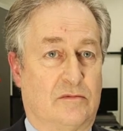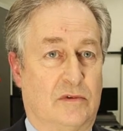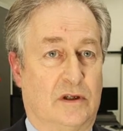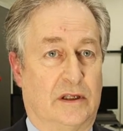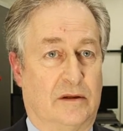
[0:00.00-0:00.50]

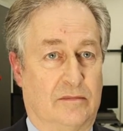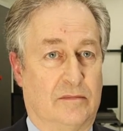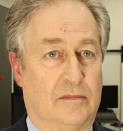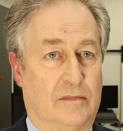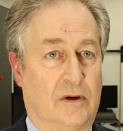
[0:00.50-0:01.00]
really
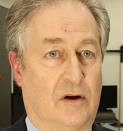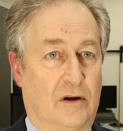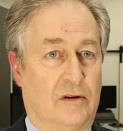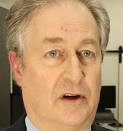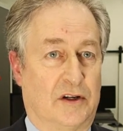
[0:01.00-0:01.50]

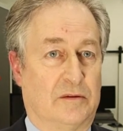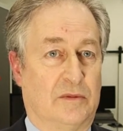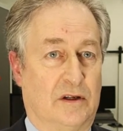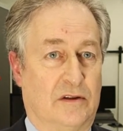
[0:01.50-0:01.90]
highlighted to me.